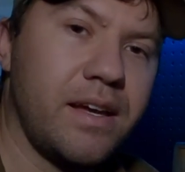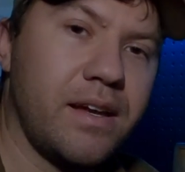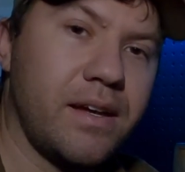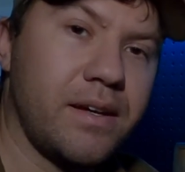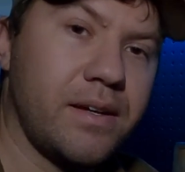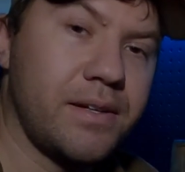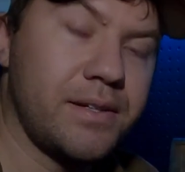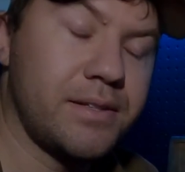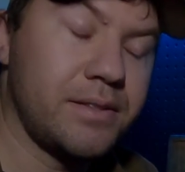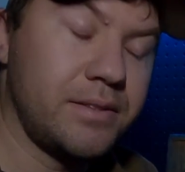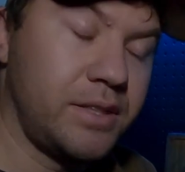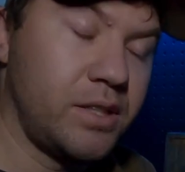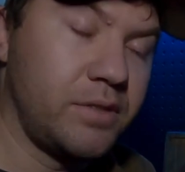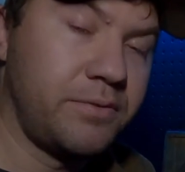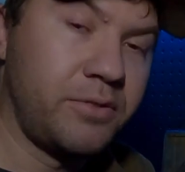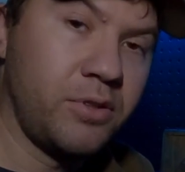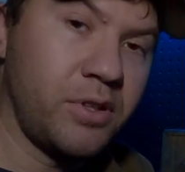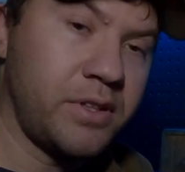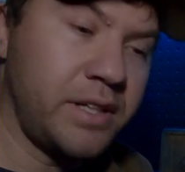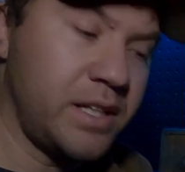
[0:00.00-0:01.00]

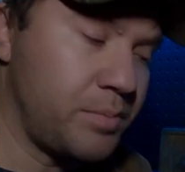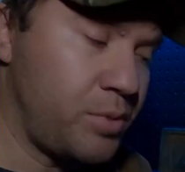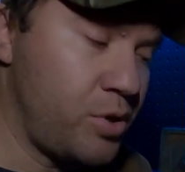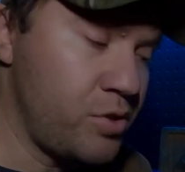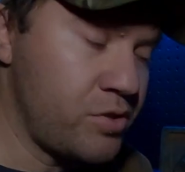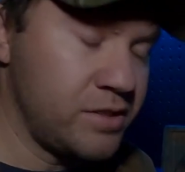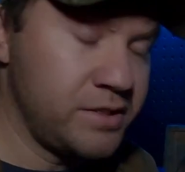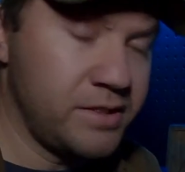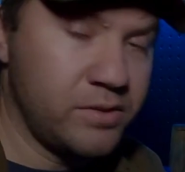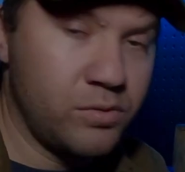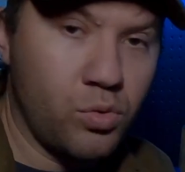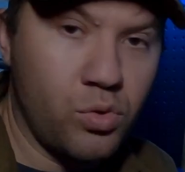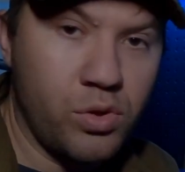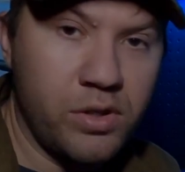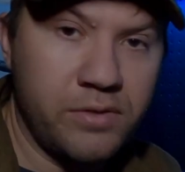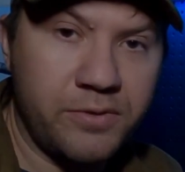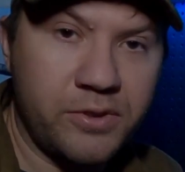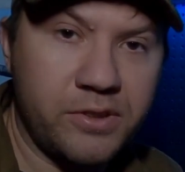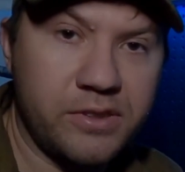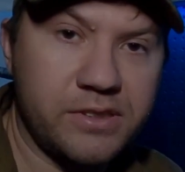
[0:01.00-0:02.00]
If you're looking at purchasing
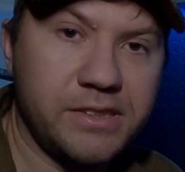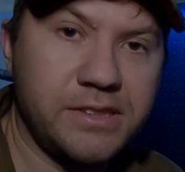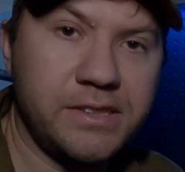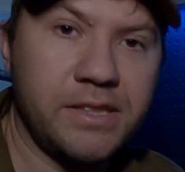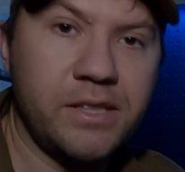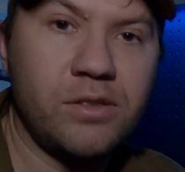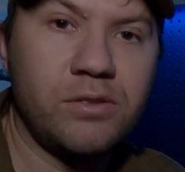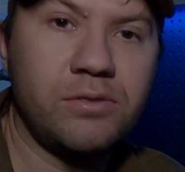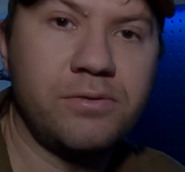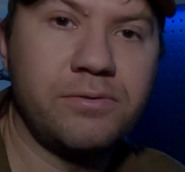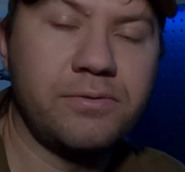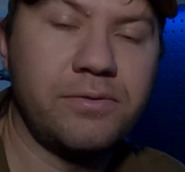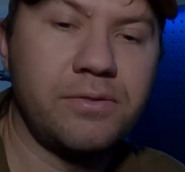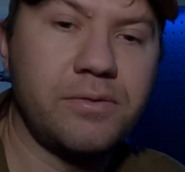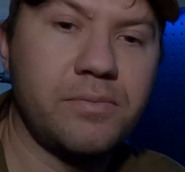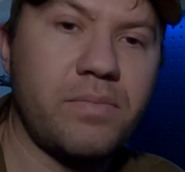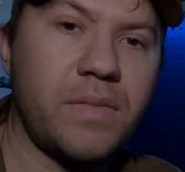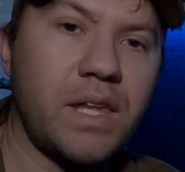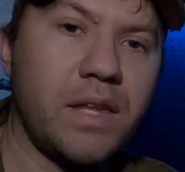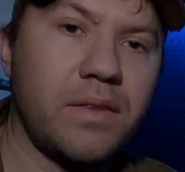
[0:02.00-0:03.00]
one for yourself,
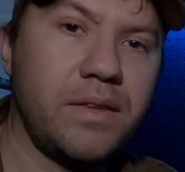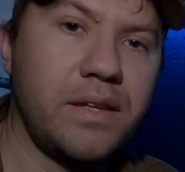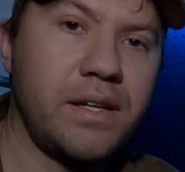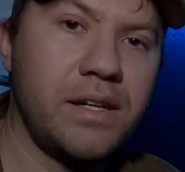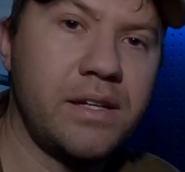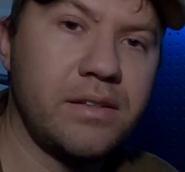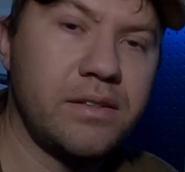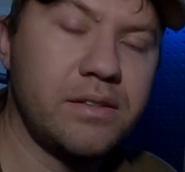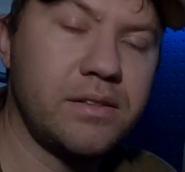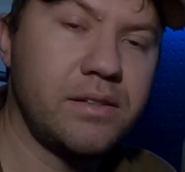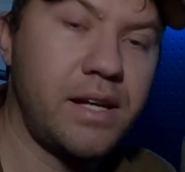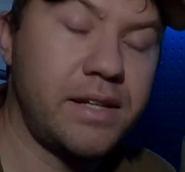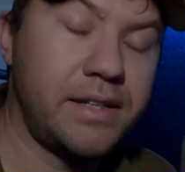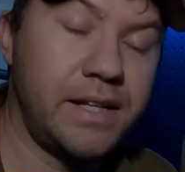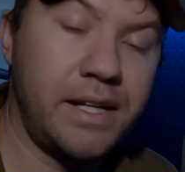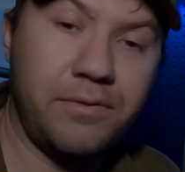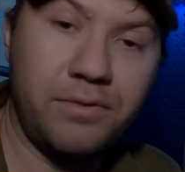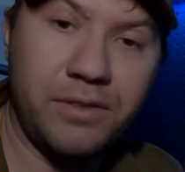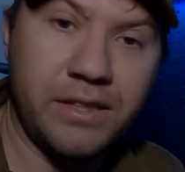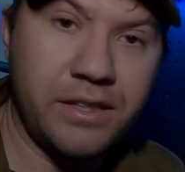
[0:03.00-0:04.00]
then I
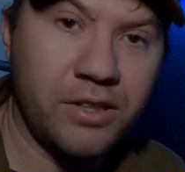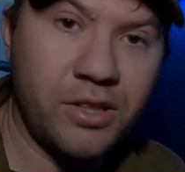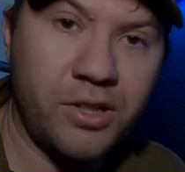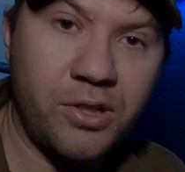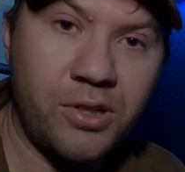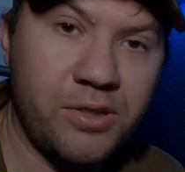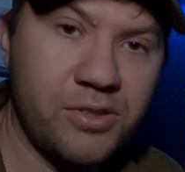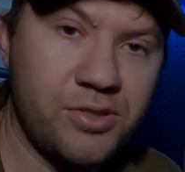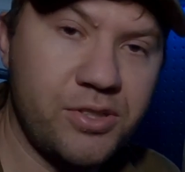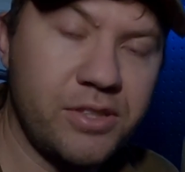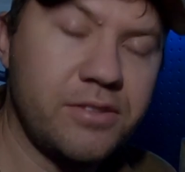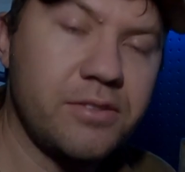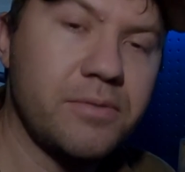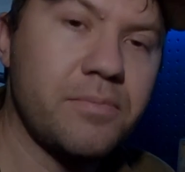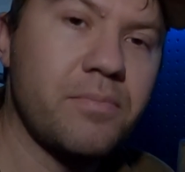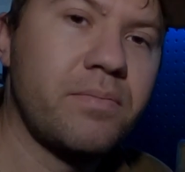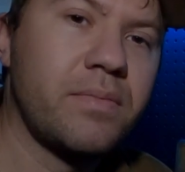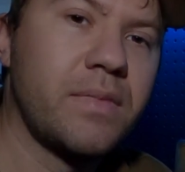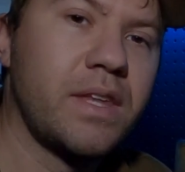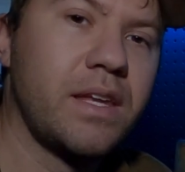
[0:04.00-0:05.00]
definitely encourage it.
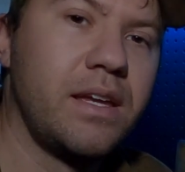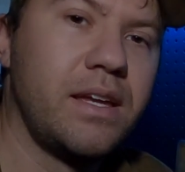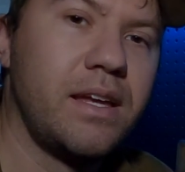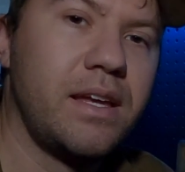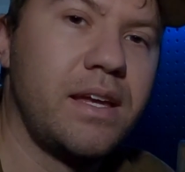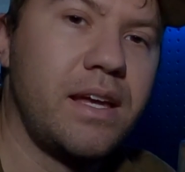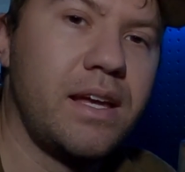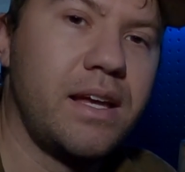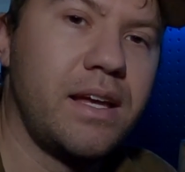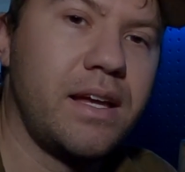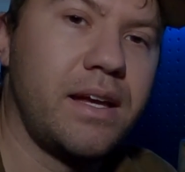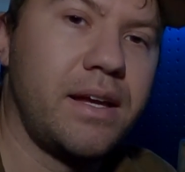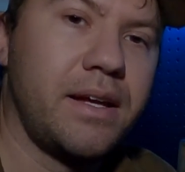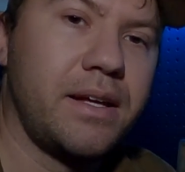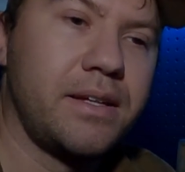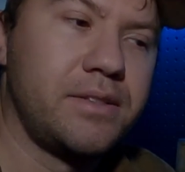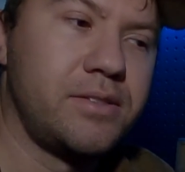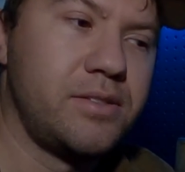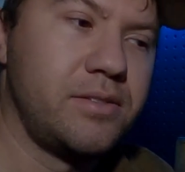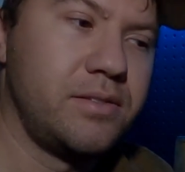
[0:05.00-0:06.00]

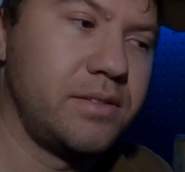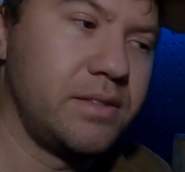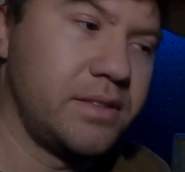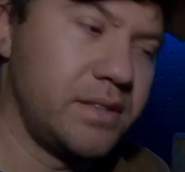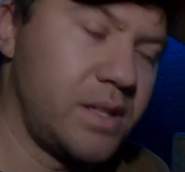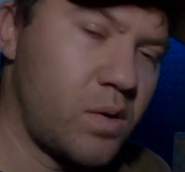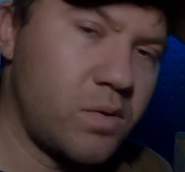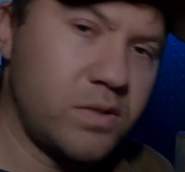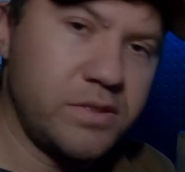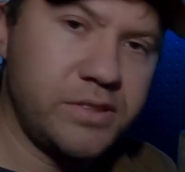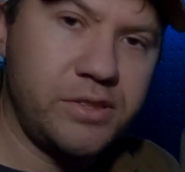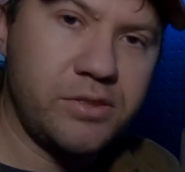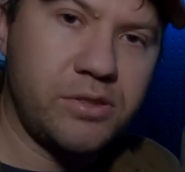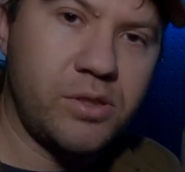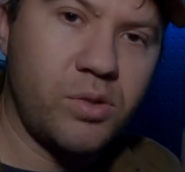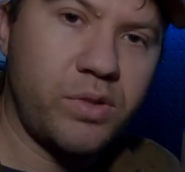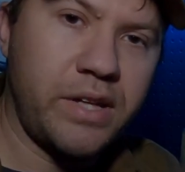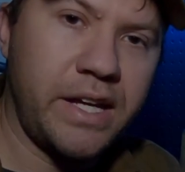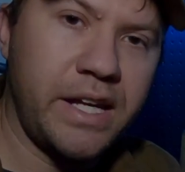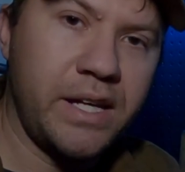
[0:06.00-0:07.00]
As long as
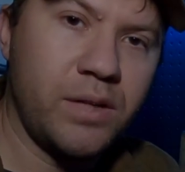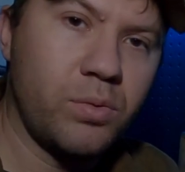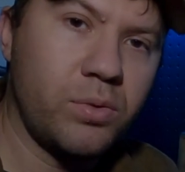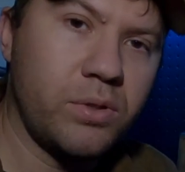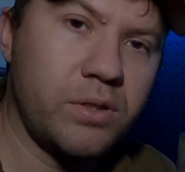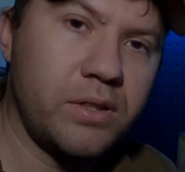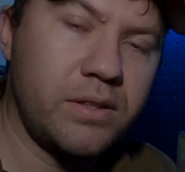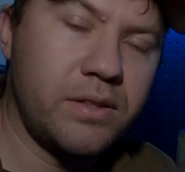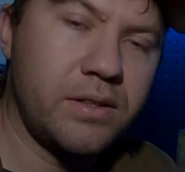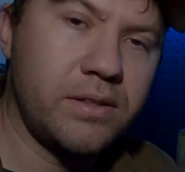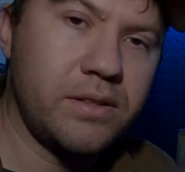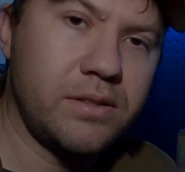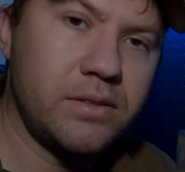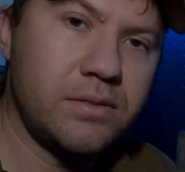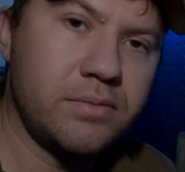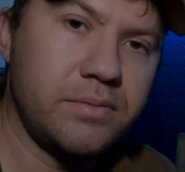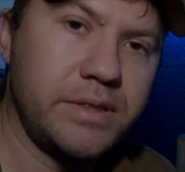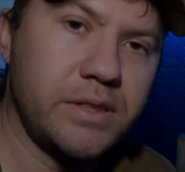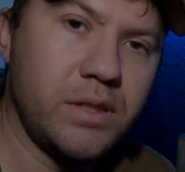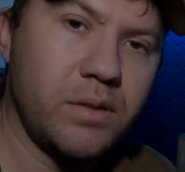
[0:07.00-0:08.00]
you're okay with
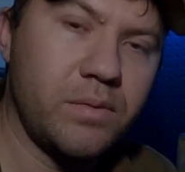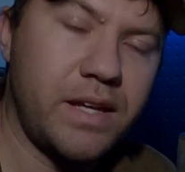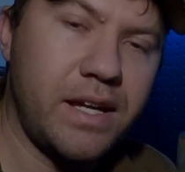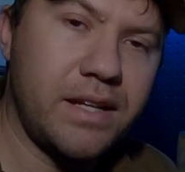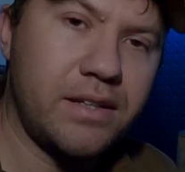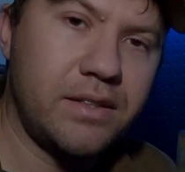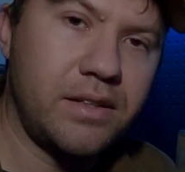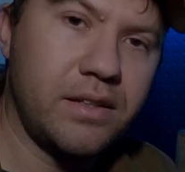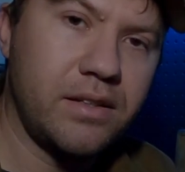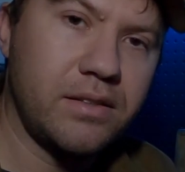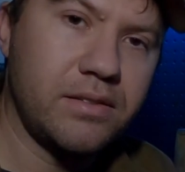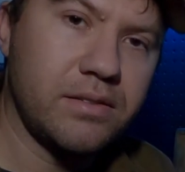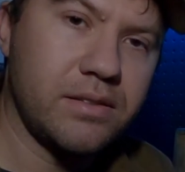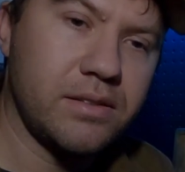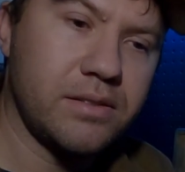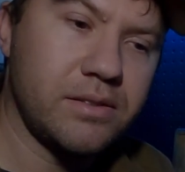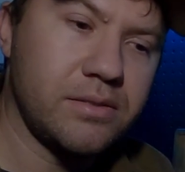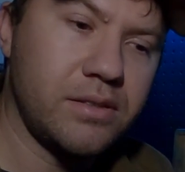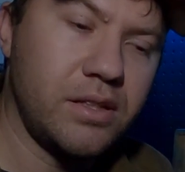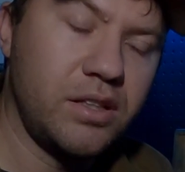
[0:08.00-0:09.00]
that
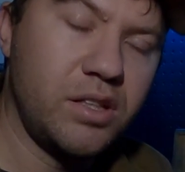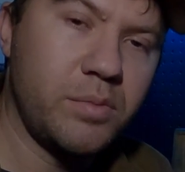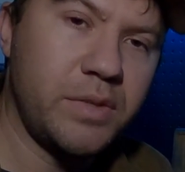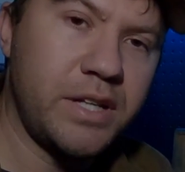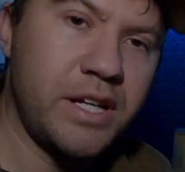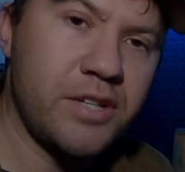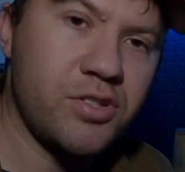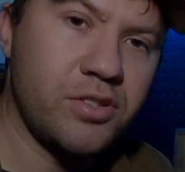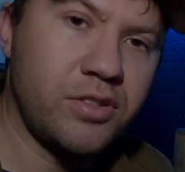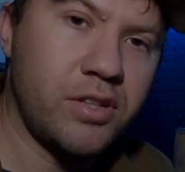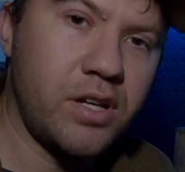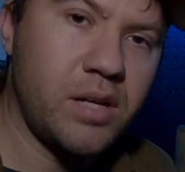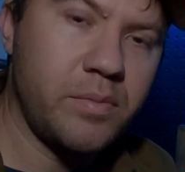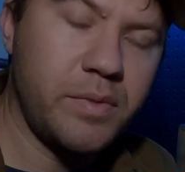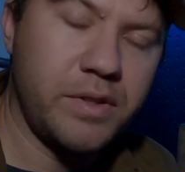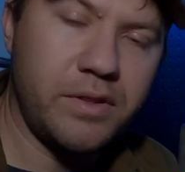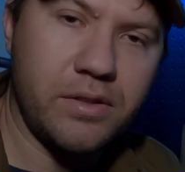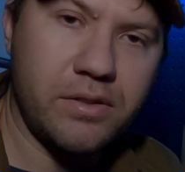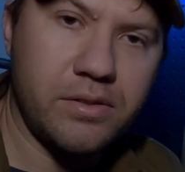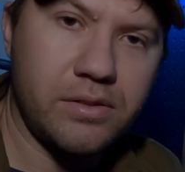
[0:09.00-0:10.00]
illumination
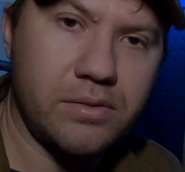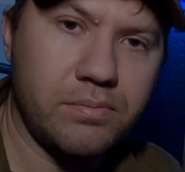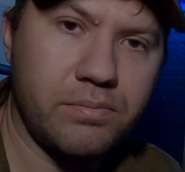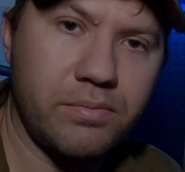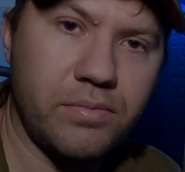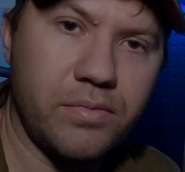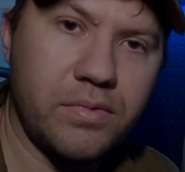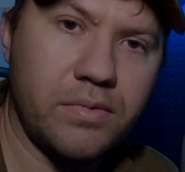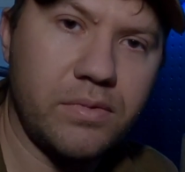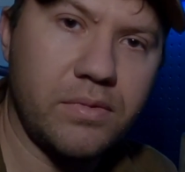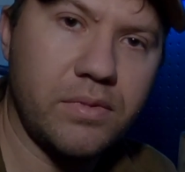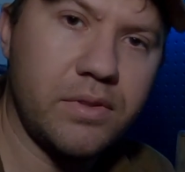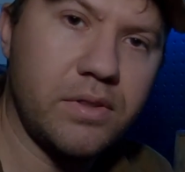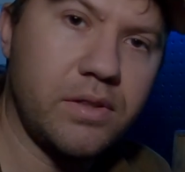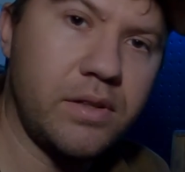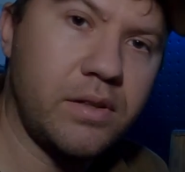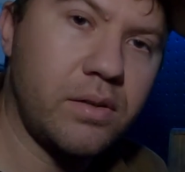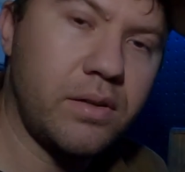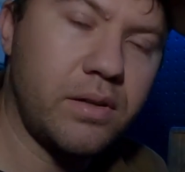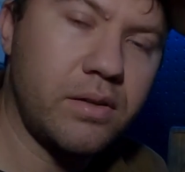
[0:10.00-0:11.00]
knob and
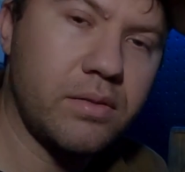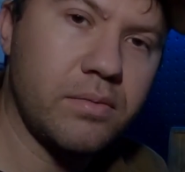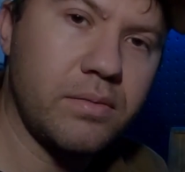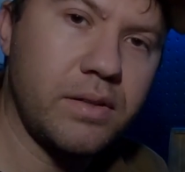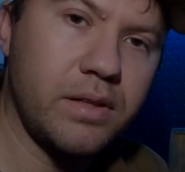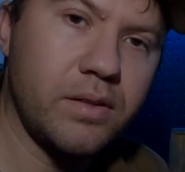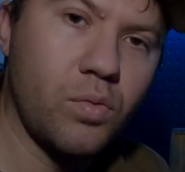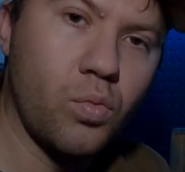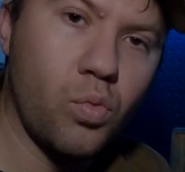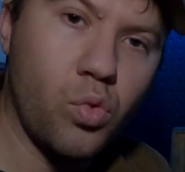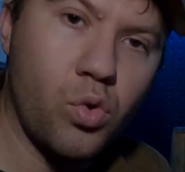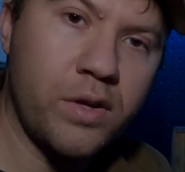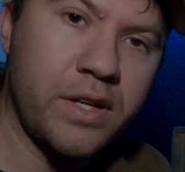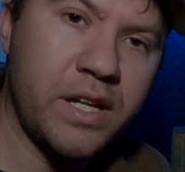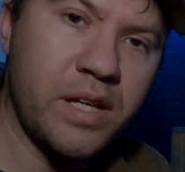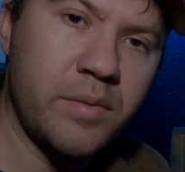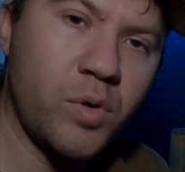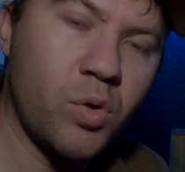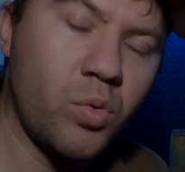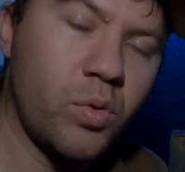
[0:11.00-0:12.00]
the
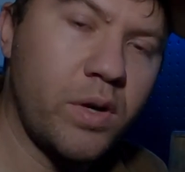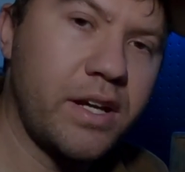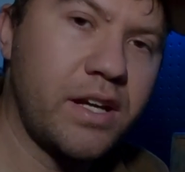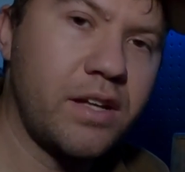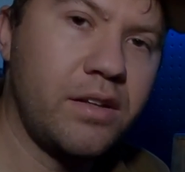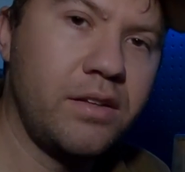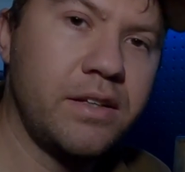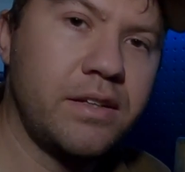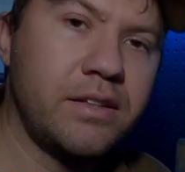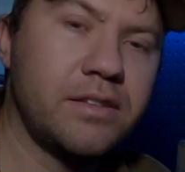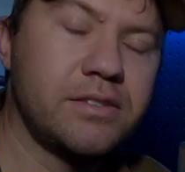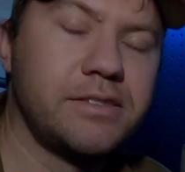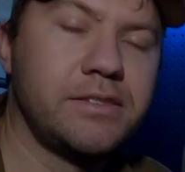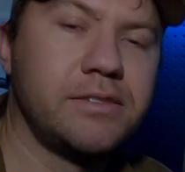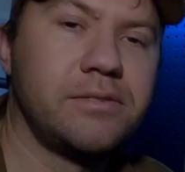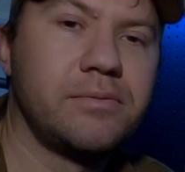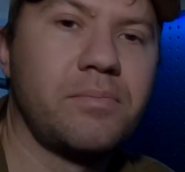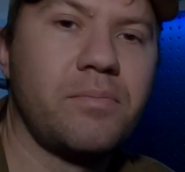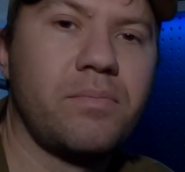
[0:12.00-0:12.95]
1 MOA clicks.